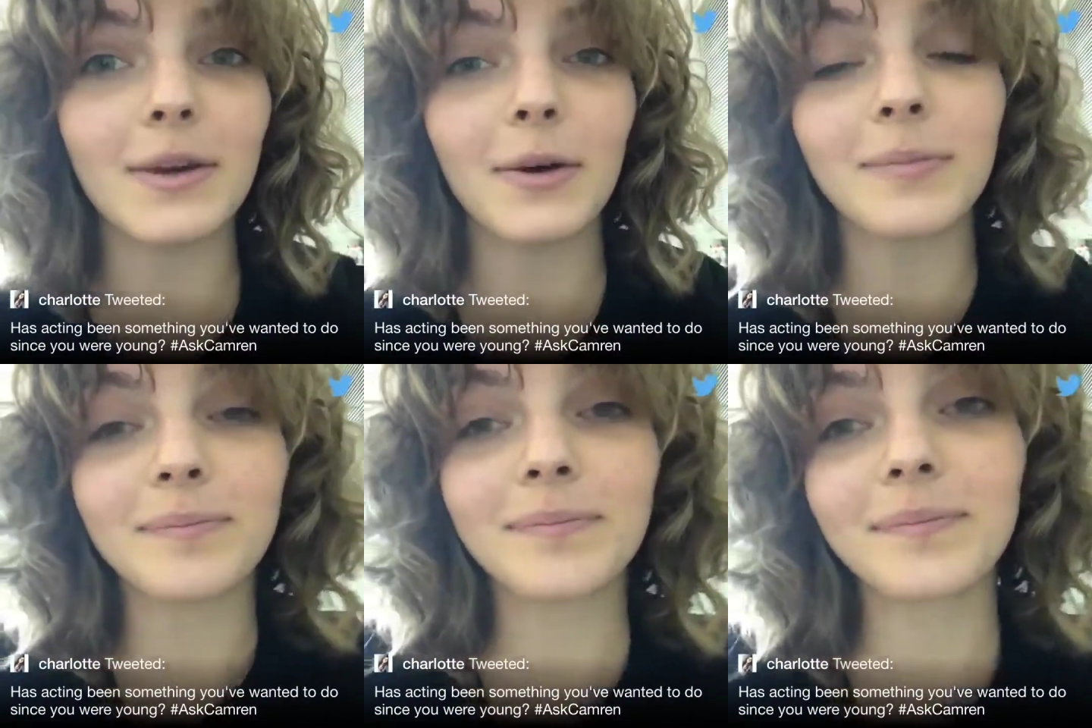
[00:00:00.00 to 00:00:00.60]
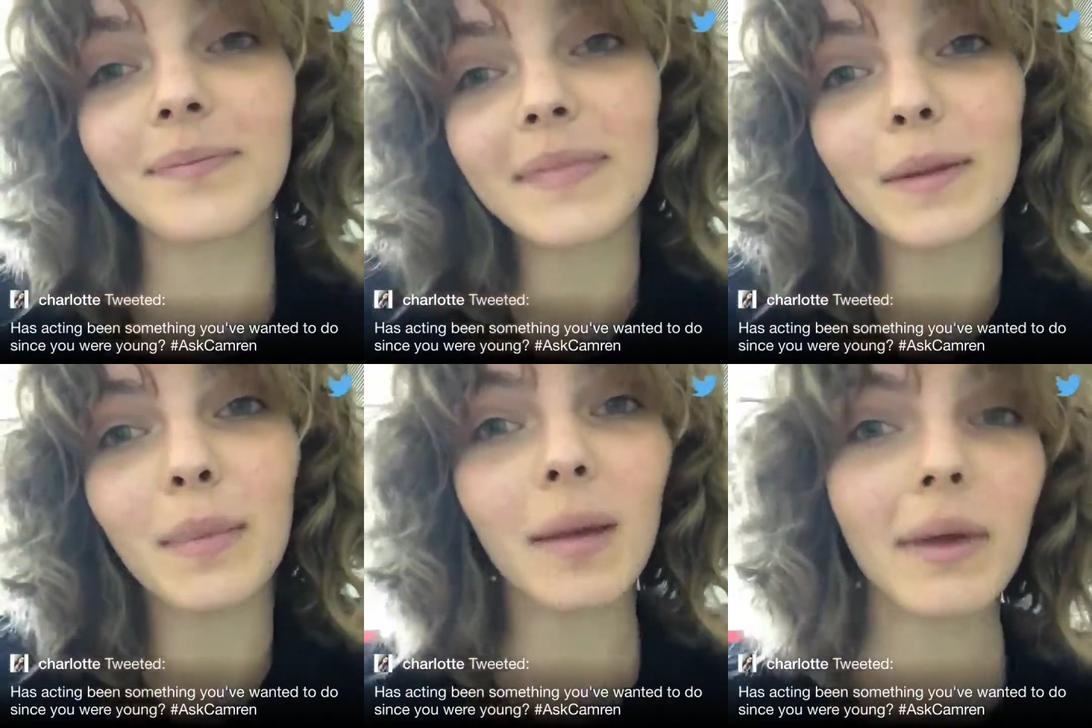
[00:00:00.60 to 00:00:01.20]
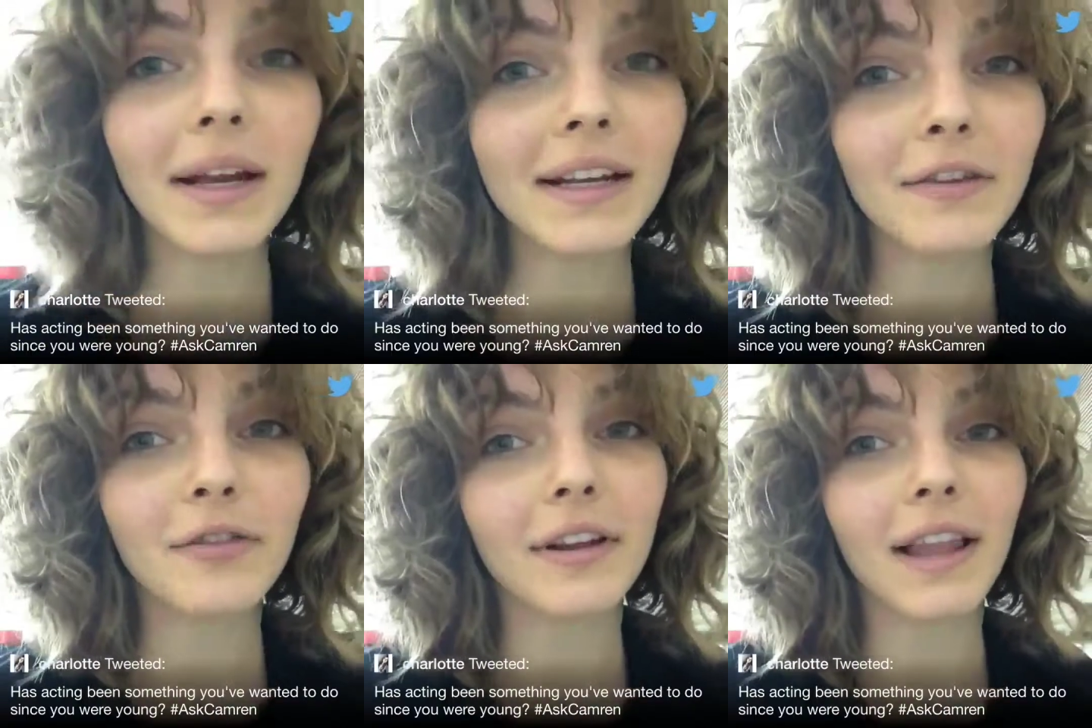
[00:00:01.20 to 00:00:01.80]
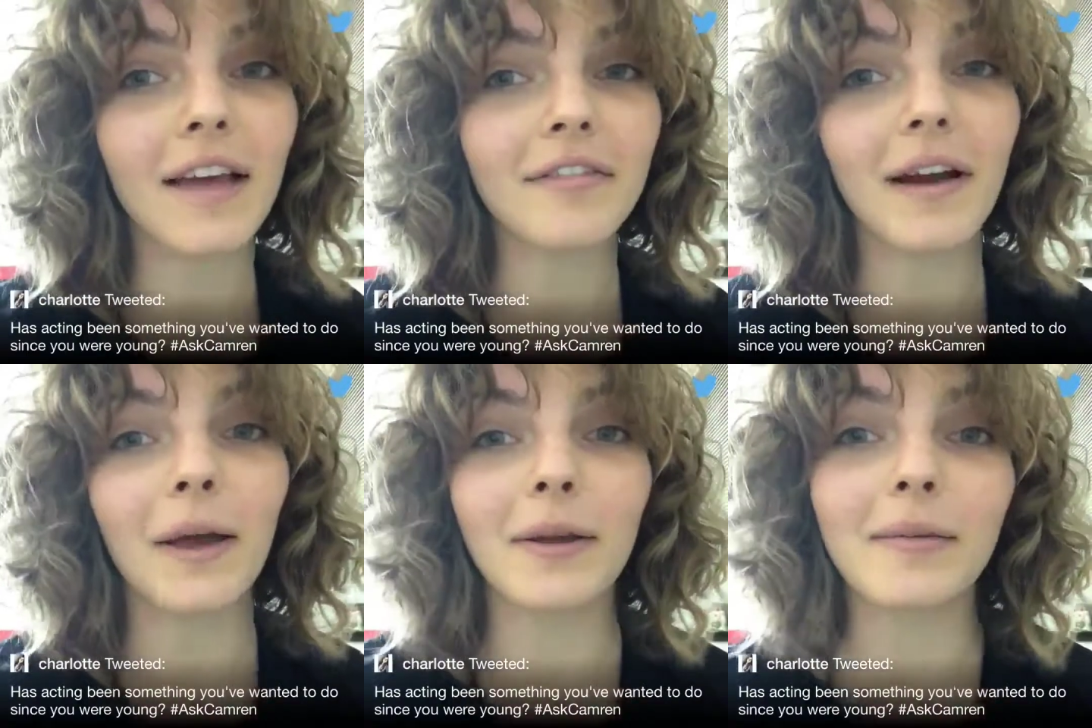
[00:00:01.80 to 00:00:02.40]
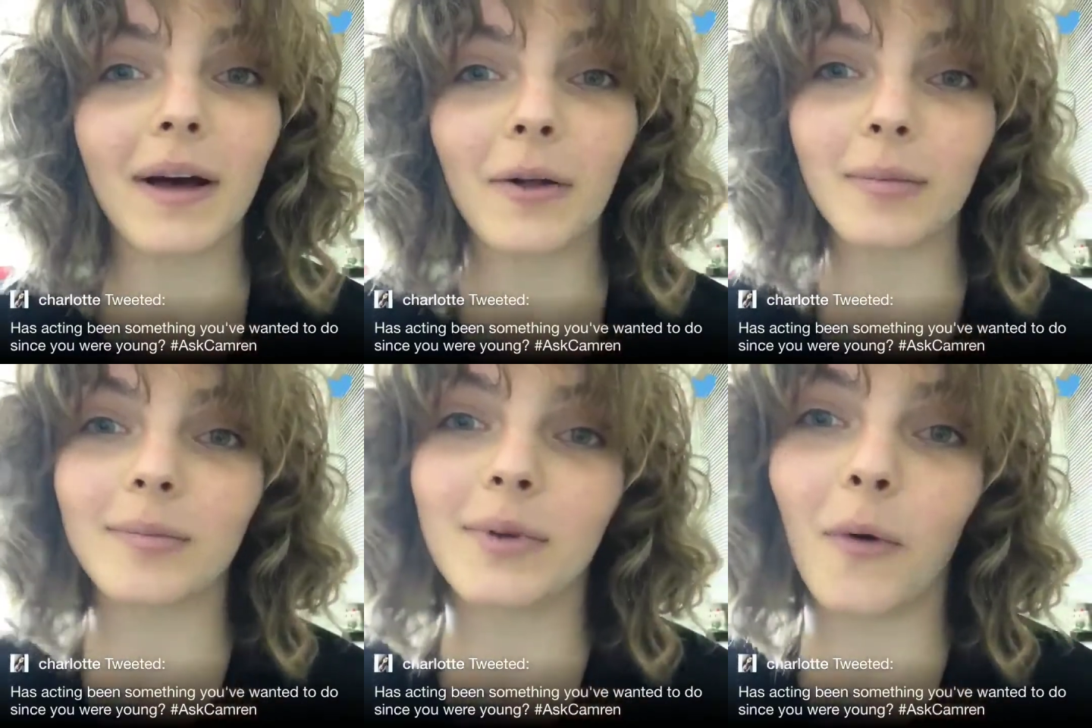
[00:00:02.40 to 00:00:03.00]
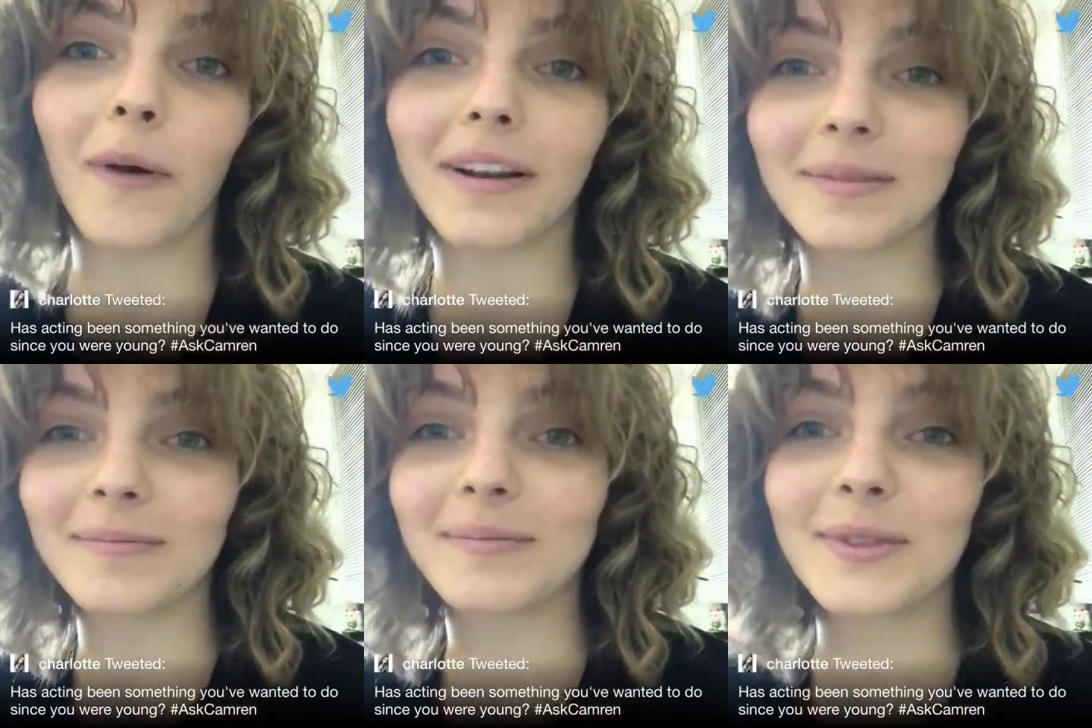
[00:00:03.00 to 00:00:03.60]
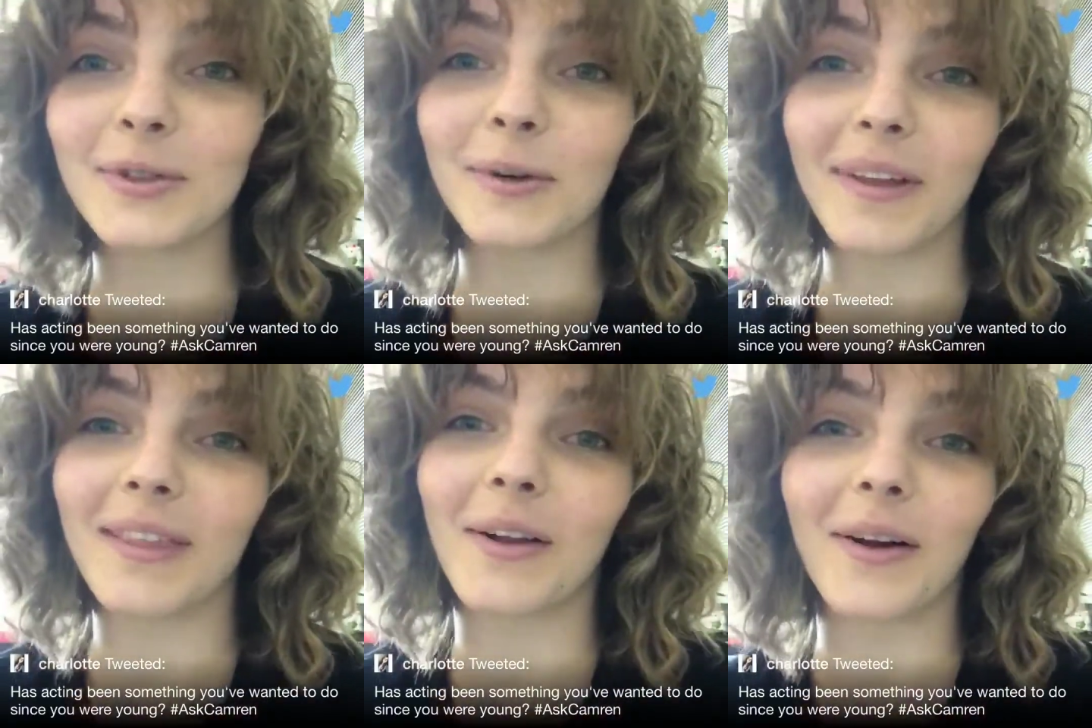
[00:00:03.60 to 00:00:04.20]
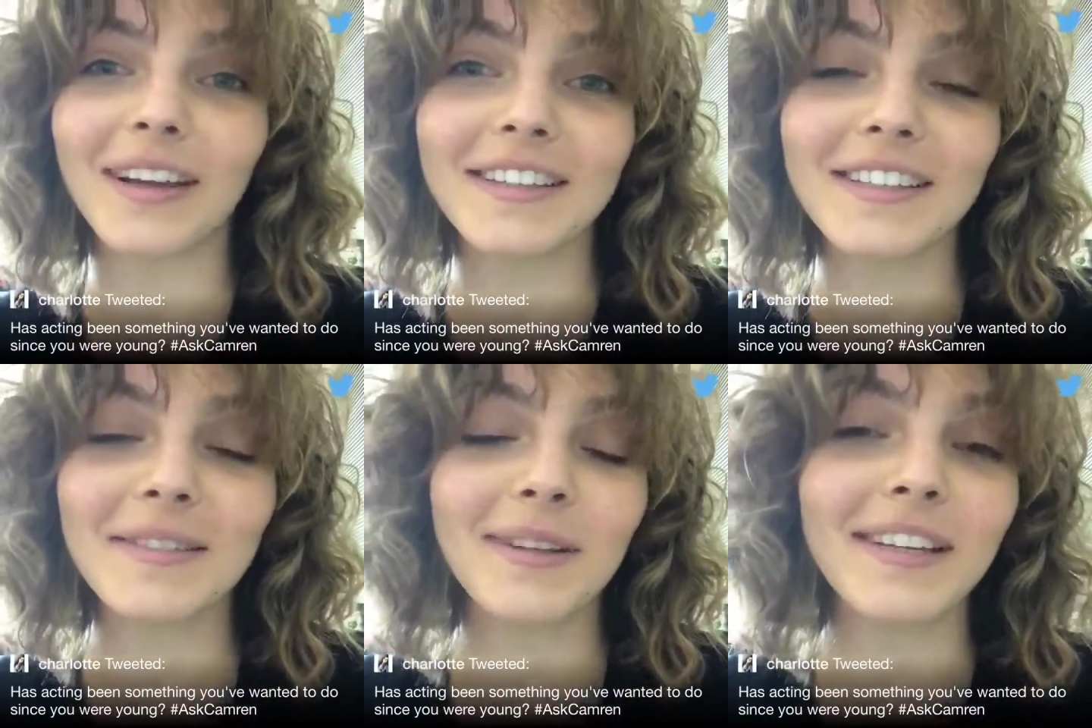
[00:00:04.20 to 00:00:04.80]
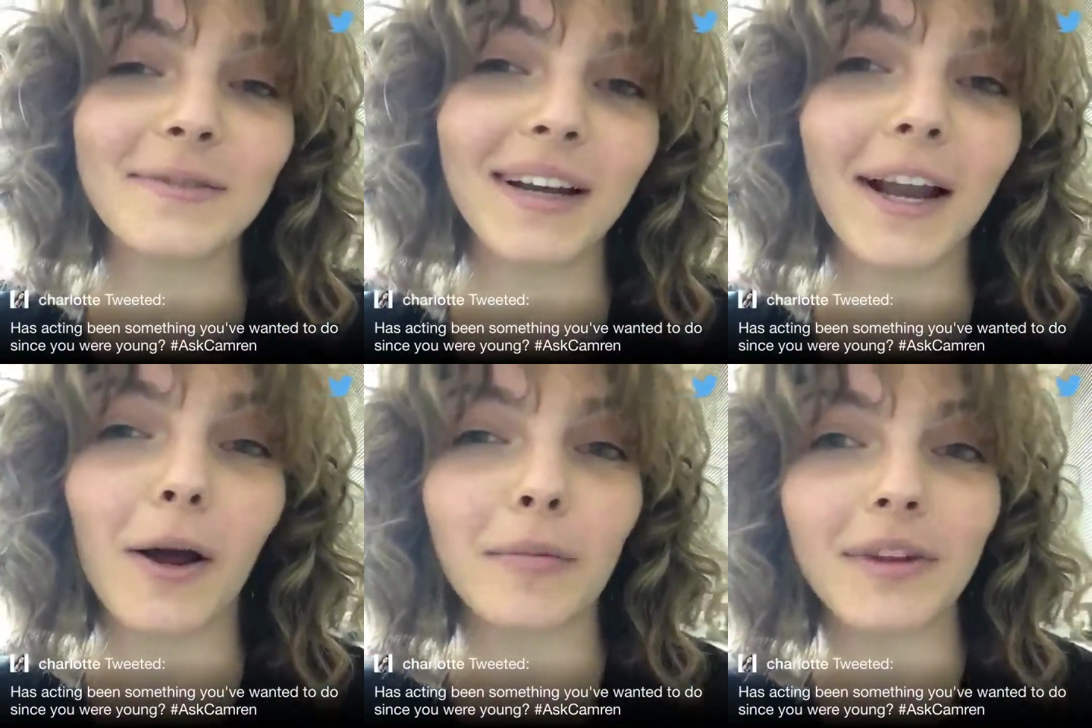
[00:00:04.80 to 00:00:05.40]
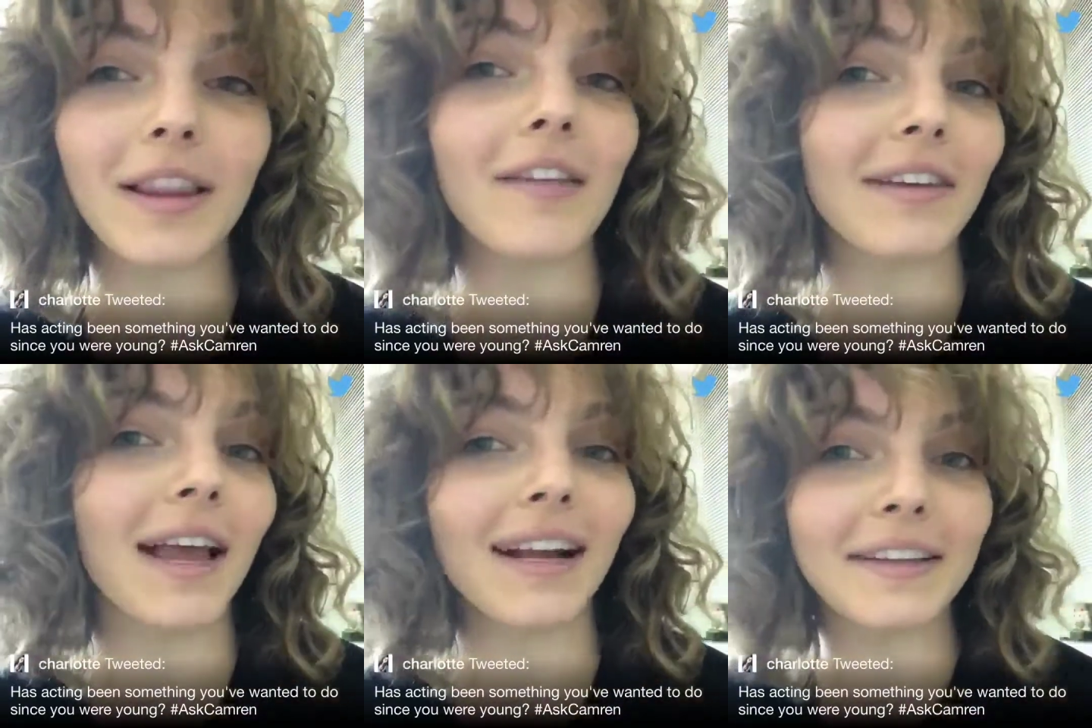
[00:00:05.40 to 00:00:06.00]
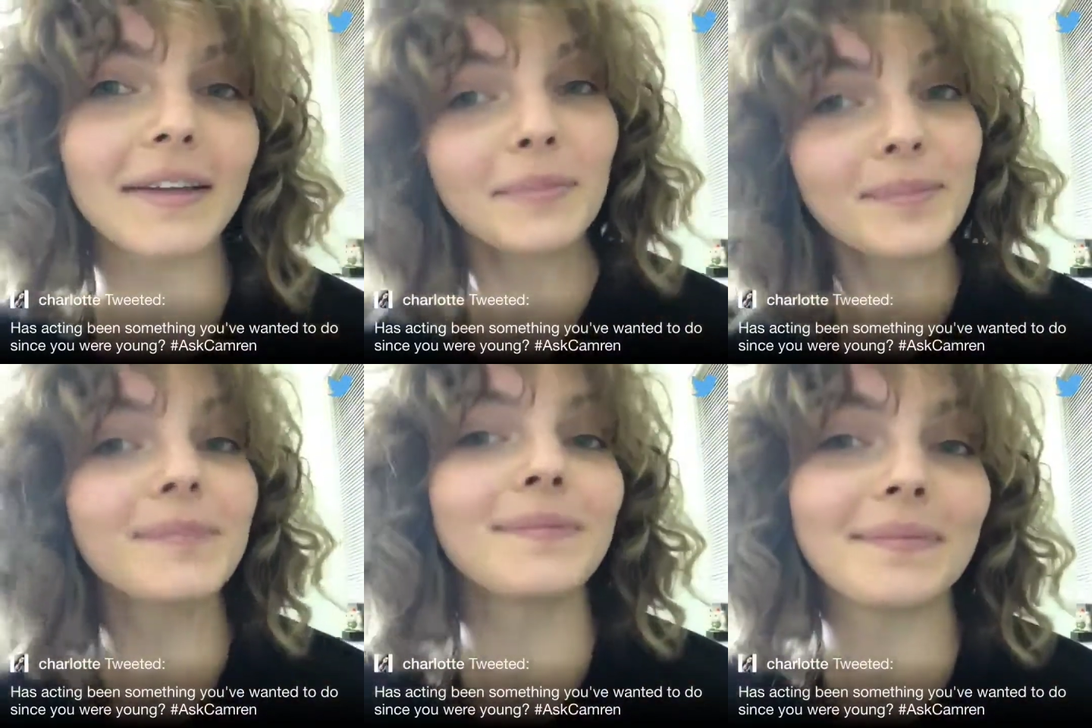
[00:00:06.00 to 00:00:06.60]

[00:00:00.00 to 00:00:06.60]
So maybe in a different life I, I'll go on tour with an artist because right now I'm really loving acting.